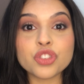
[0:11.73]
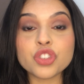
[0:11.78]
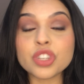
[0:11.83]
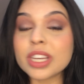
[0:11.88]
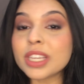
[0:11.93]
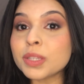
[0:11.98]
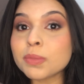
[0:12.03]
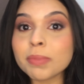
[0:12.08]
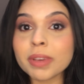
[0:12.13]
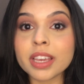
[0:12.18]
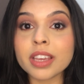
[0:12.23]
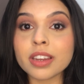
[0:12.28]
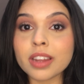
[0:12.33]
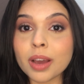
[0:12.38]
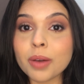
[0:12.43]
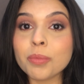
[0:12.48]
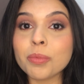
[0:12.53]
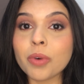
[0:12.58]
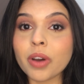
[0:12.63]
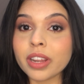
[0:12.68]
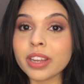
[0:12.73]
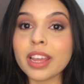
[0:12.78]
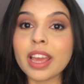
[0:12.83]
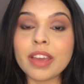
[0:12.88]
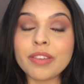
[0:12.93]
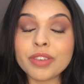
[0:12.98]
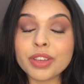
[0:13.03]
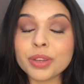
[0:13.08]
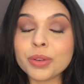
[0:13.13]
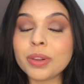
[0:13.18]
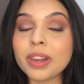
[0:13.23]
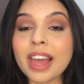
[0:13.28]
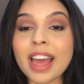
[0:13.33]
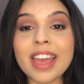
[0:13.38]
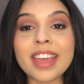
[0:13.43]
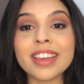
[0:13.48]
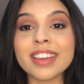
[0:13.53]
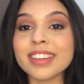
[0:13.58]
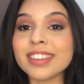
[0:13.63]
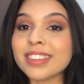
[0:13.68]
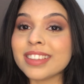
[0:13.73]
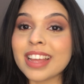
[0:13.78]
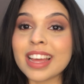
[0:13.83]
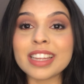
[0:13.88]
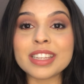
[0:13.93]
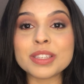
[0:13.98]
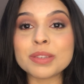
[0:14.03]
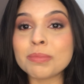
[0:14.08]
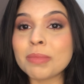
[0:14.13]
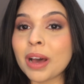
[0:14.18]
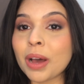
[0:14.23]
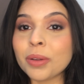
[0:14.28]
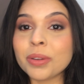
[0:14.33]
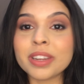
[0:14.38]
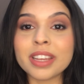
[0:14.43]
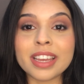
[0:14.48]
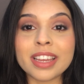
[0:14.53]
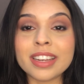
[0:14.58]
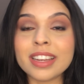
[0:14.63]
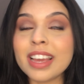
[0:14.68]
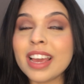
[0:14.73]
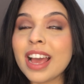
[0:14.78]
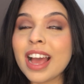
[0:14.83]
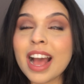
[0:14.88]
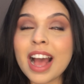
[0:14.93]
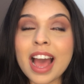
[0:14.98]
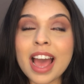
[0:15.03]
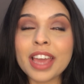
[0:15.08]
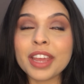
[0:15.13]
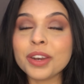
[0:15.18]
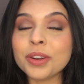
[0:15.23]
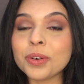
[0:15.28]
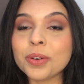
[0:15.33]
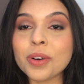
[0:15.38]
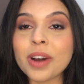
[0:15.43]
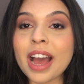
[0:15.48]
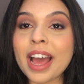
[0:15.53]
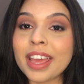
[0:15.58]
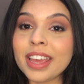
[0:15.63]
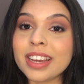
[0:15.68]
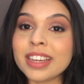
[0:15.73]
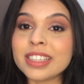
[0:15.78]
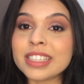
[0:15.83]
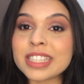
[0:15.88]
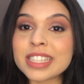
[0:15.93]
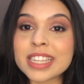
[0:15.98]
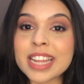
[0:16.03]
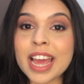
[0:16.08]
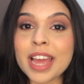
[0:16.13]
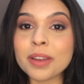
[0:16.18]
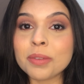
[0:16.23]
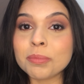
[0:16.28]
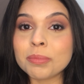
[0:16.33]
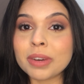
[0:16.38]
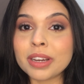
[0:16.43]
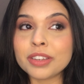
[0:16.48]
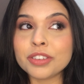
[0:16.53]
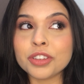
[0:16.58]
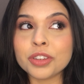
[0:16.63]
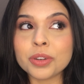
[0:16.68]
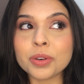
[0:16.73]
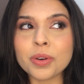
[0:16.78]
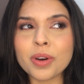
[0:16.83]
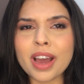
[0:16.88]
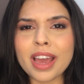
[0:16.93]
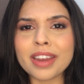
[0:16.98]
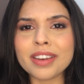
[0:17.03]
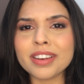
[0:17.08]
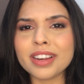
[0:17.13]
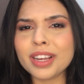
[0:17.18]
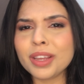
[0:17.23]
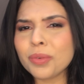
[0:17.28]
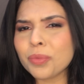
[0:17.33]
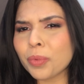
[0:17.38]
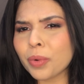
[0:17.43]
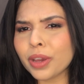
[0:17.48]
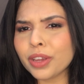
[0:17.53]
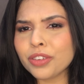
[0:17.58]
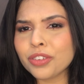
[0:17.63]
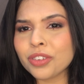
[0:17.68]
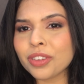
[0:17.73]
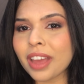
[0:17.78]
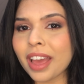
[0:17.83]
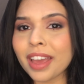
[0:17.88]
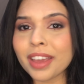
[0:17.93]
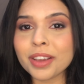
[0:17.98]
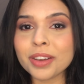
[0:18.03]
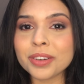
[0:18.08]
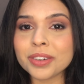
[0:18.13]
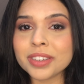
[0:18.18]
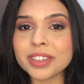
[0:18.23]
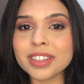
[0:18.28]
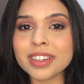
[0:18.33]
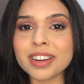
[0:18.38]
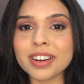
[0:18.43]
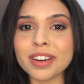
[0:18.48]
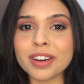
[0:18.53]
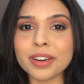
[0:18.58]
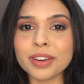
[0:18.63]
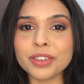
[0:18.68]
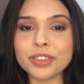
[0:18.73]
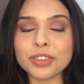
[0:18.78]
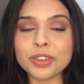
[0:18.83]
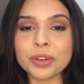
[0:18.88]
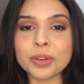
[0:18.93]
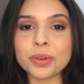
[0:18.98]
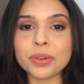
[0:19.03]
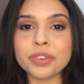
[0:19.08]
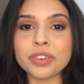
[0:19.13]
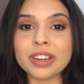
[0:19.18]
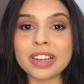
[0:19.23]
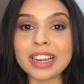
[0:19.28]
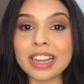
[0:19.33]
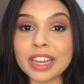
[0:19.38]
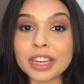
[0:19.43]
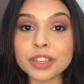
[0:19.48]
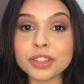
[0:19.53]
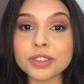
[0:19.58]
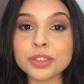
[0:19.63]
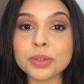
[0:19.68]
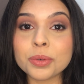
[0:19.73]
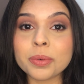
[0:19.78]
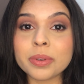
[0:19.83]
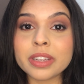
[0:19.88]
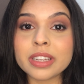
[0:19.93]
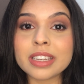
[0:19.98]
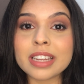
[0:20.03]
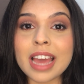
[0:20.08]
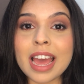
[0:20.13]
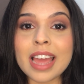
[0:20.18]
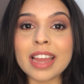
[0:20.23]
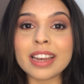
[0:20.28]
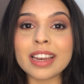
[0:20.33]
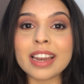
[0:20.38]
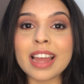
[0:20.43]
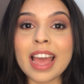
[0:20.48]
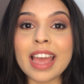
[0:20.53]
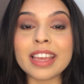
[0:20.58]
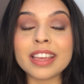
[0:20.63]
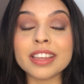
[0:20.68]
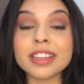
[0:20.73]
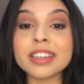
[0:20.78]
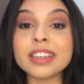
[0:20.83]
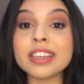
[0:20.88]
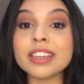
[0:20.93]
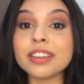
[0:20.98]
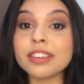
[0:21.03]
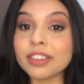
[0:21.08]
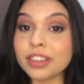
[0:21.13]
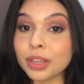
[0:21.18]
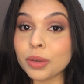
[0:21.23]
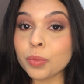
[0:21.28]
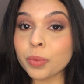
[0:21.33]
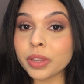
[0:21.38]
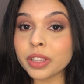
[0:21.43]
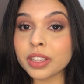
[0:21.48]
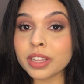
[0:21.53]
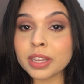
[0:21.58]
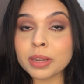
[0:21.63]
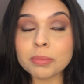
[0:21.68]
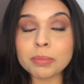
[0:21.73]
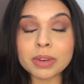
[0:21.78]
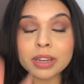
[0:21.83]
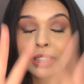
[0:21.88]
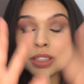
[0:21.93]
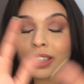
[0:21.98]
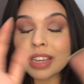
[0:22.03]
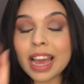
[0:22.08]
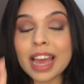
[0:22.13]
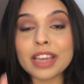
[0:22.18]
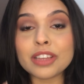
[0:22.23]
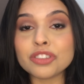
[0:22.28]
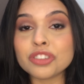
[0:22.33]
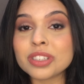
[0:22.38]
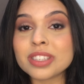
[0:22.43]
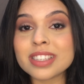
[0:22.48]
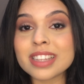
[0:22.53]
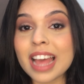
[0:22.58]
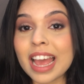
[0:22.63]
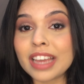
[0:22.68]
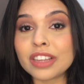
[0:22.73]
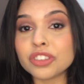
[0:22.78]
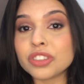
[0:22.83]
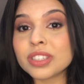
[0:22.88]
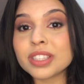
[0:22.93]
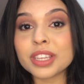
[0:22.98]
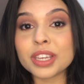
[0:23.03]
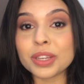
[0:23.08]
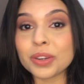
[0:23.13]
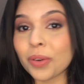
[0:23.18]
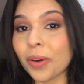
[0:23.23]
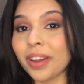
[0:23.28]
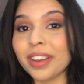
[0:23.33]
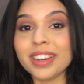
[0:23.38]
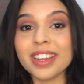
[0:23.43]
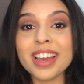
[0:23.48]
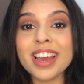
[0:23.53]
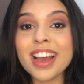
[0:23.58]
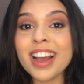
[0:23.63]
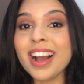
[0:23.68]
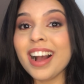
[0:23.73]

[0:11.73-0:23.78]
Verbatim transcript: Just pick it up, whatever you like, and that's about it. I know, I understand, but you know, I really wish I could uh, you know, relate to it and I can agree with it, but I just I just cannot.